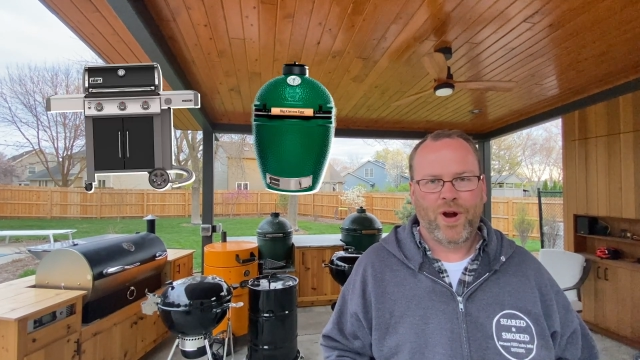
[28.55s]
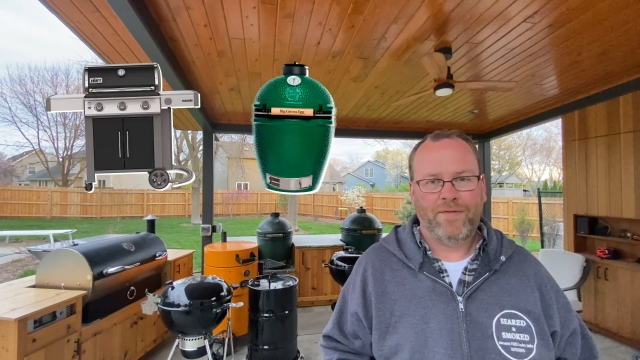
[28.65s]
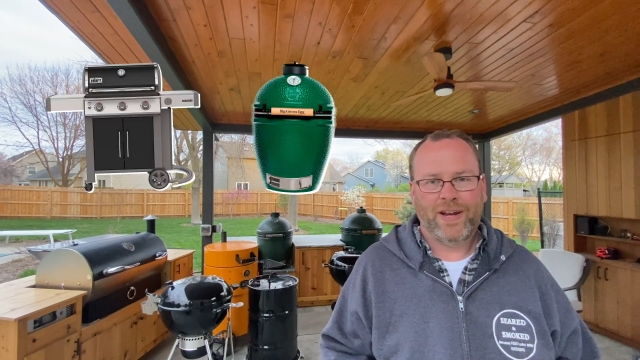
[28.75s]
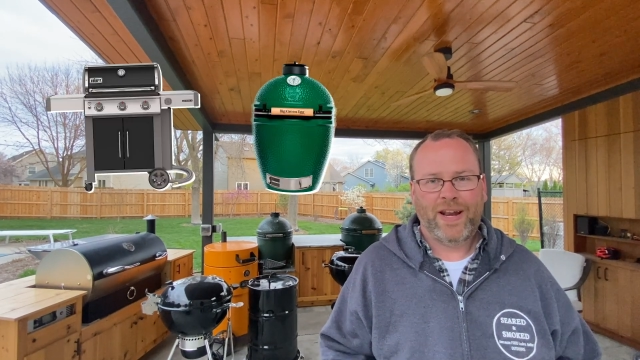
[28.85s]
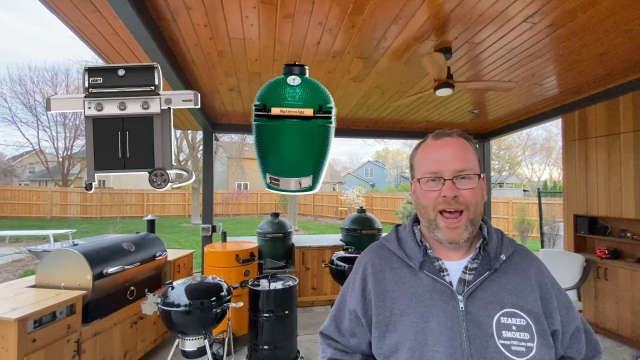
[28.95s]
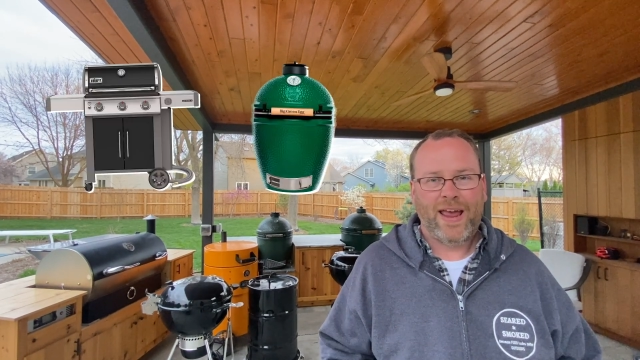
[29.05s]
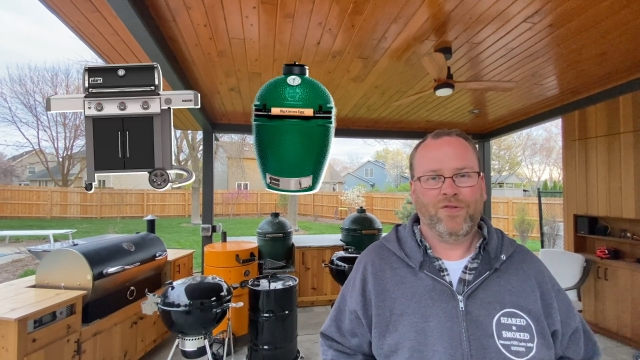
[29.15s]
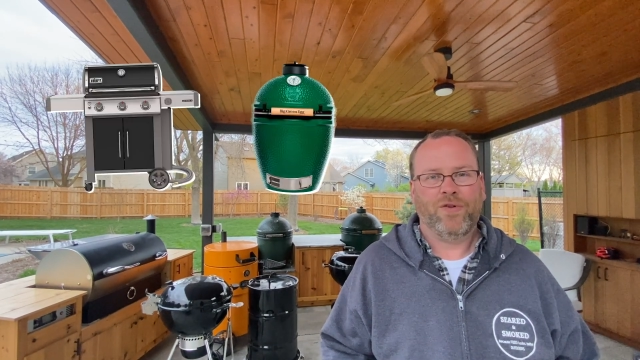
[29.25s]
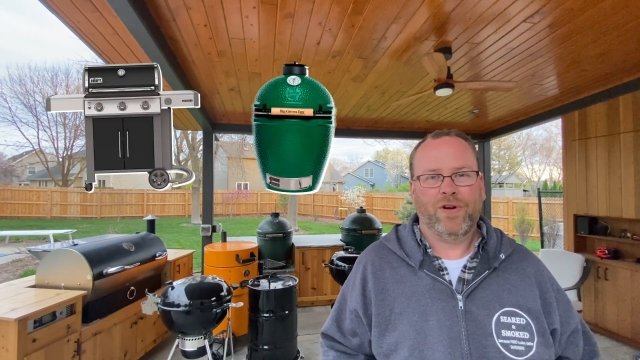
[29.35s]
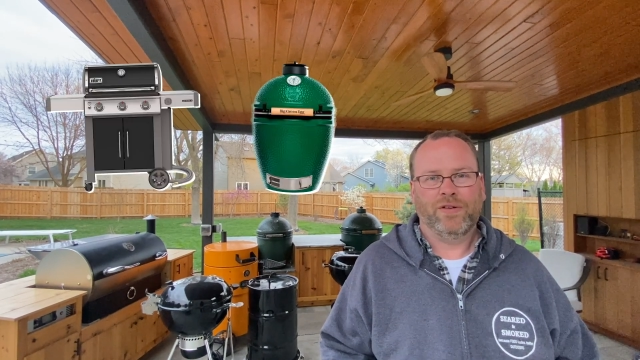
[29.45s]
I have 9
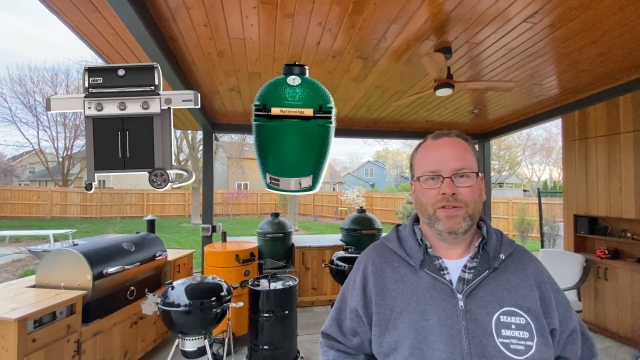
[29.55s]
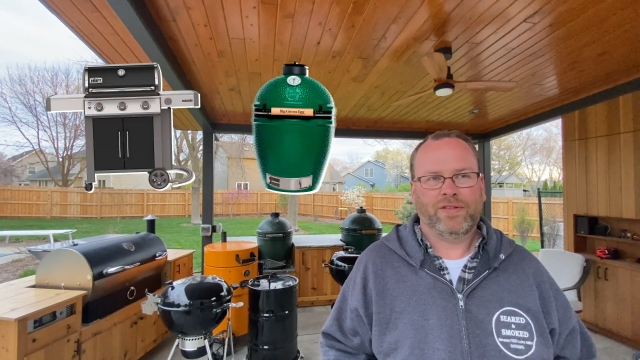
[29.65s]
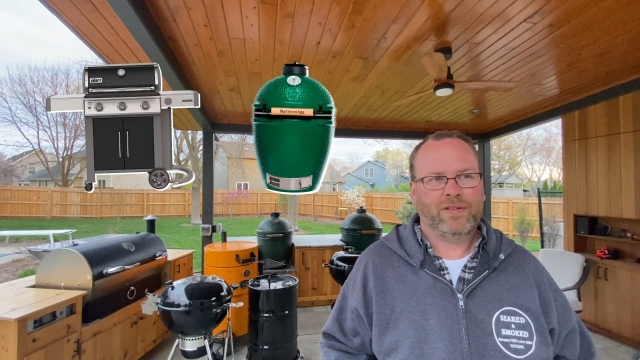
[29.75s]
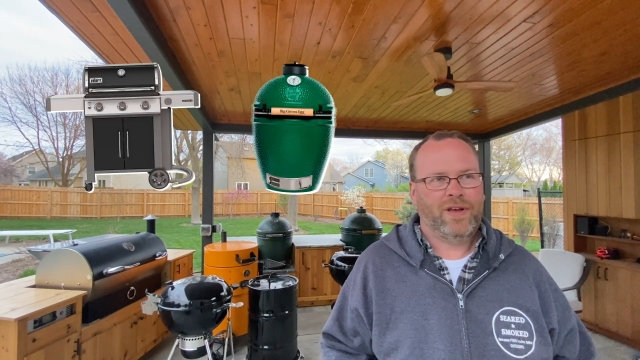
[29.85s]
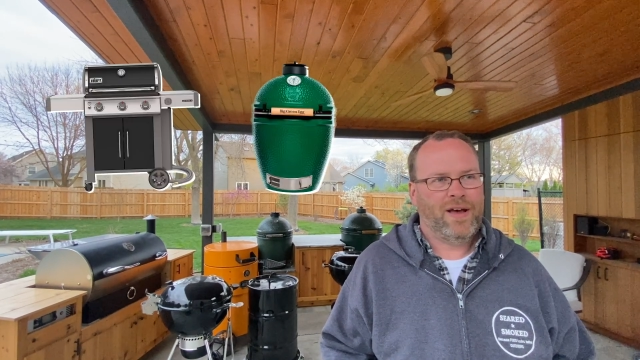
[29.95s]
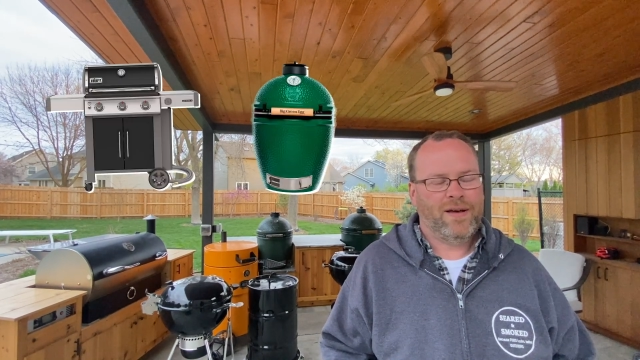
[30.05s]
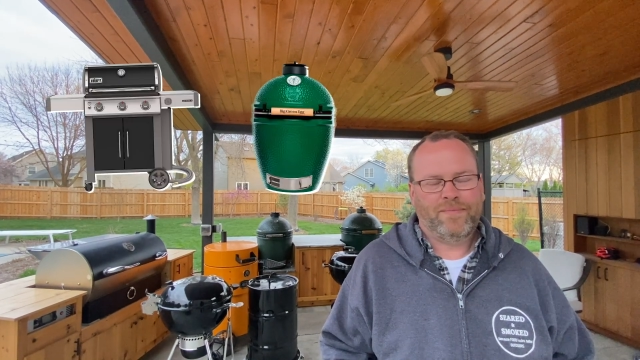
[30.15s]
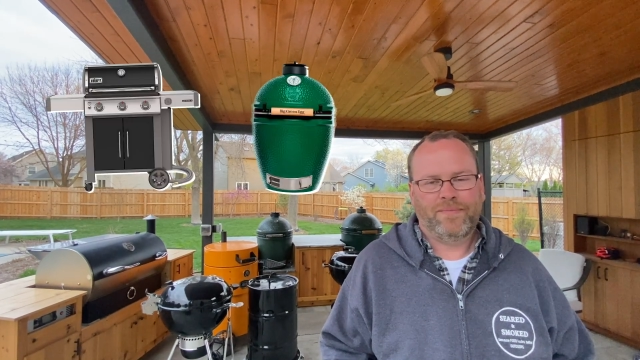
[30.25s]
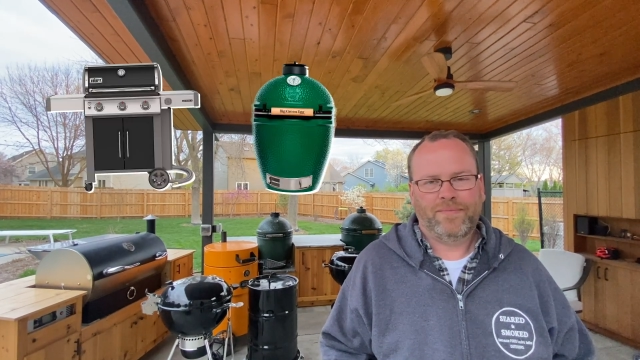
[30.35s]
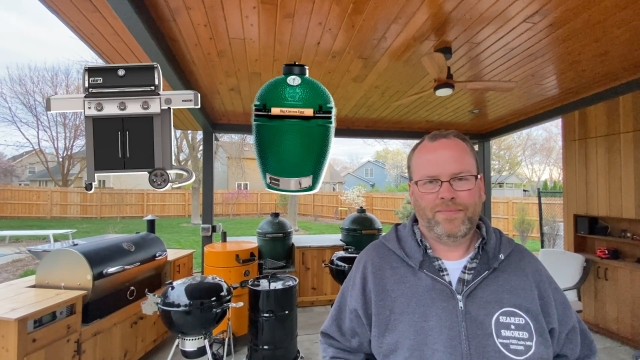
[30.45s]
grills.
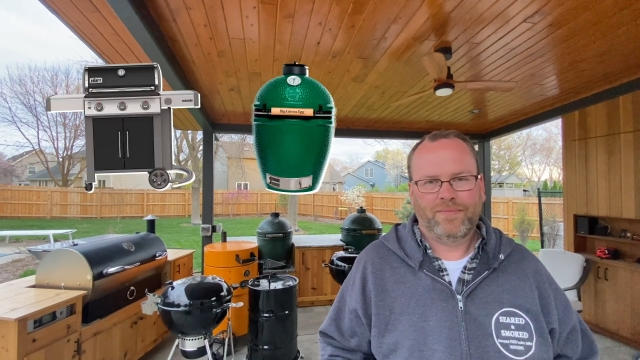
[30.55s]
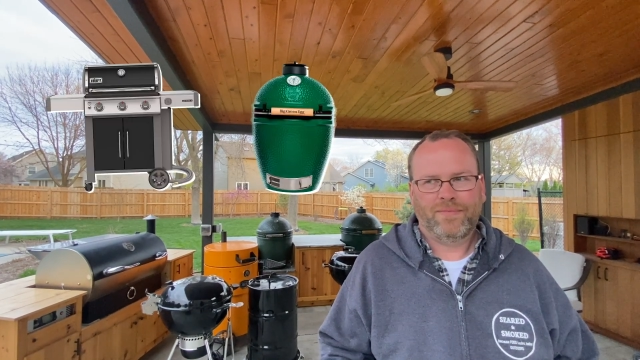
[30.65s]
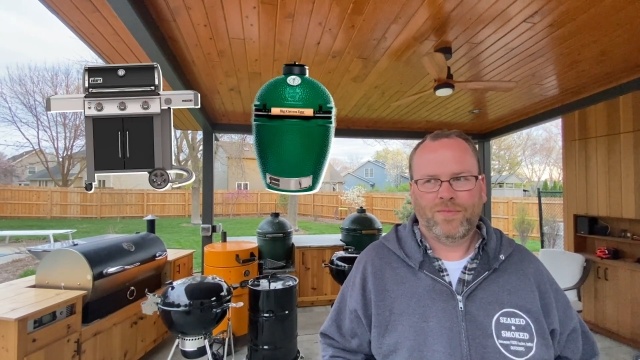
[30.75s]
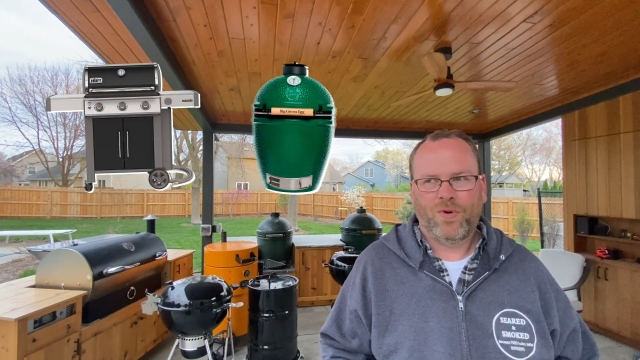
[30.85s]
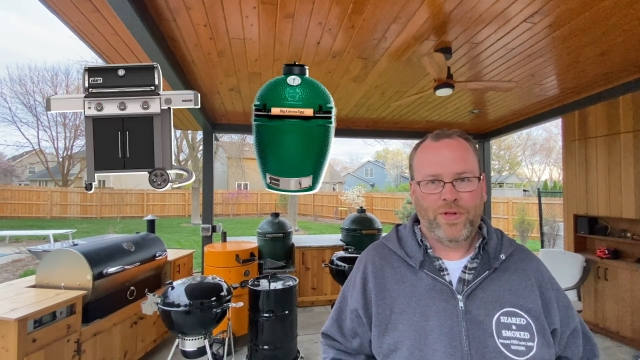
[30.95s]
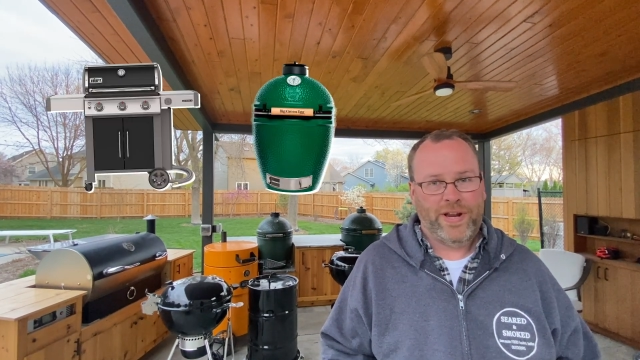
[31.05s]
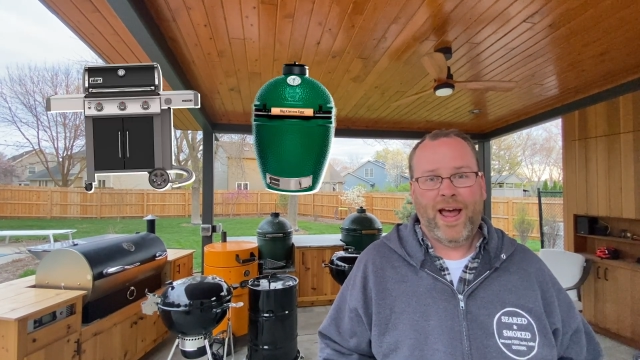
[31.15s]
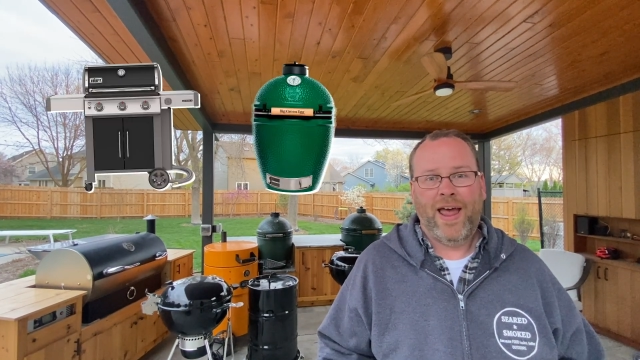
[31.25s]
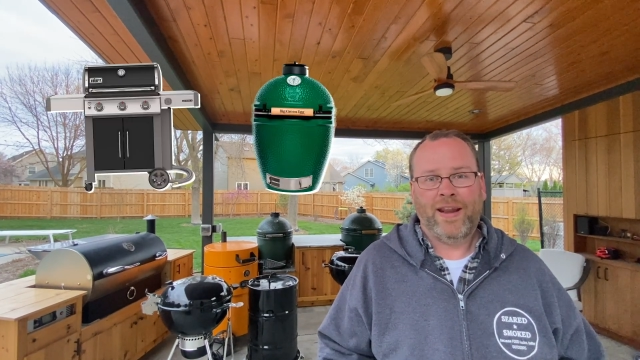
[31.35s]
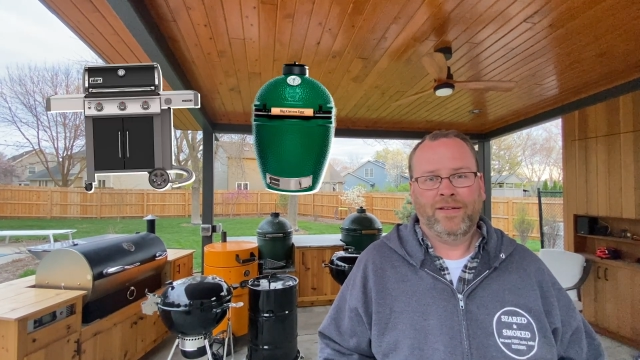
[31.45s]
Only
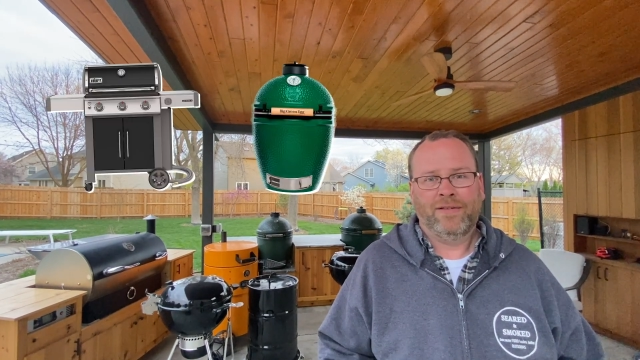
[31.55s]
9.